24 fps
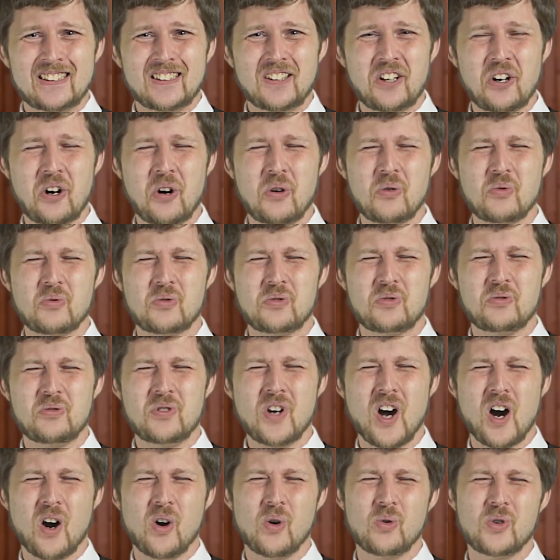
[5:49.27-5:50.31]
Oh,
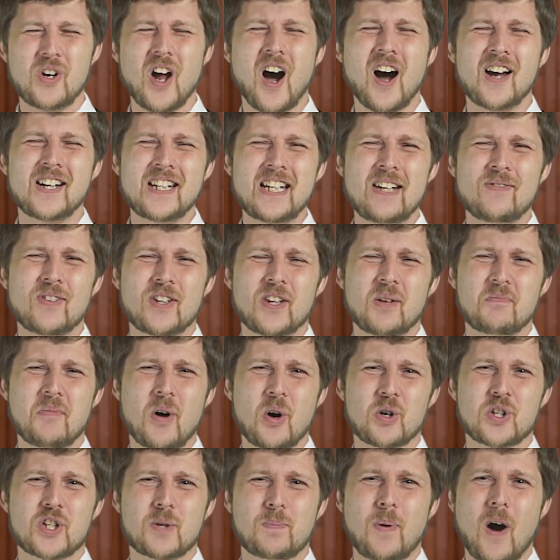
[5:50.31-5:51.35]
no, not even the
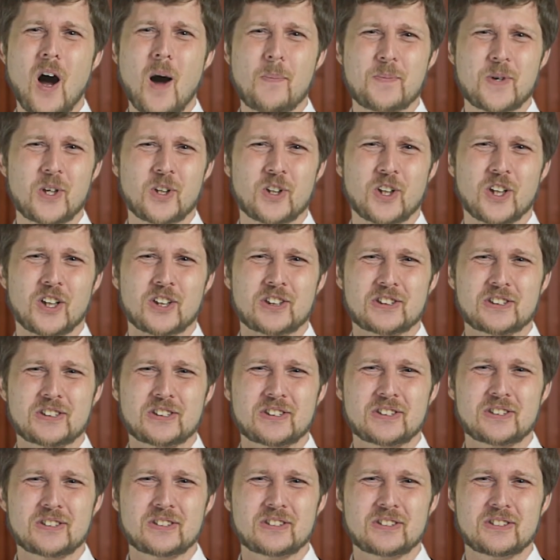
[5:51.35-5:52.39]
most popular...
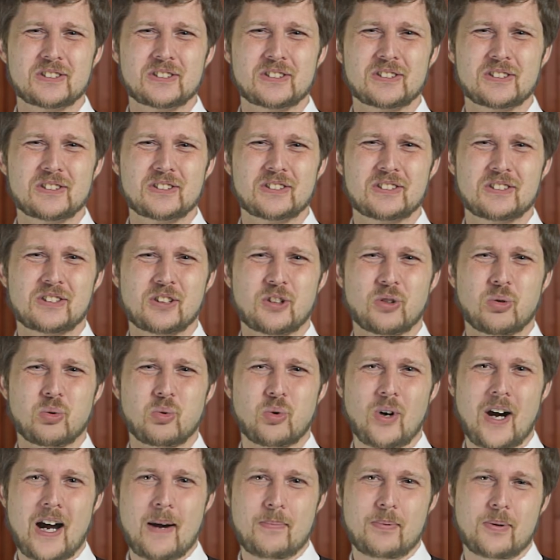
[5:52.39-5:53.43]

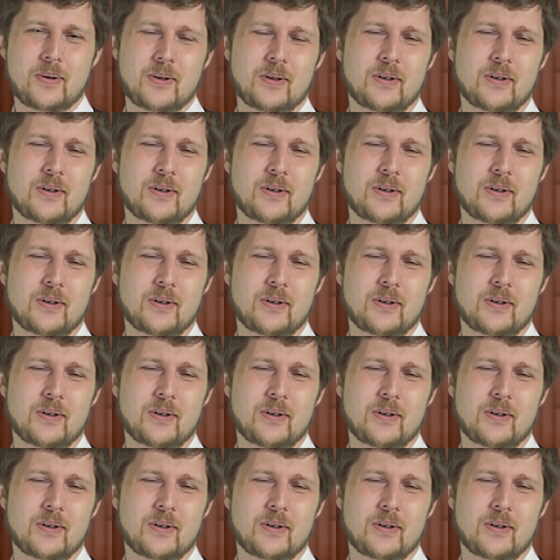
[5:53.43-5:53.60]
Crap.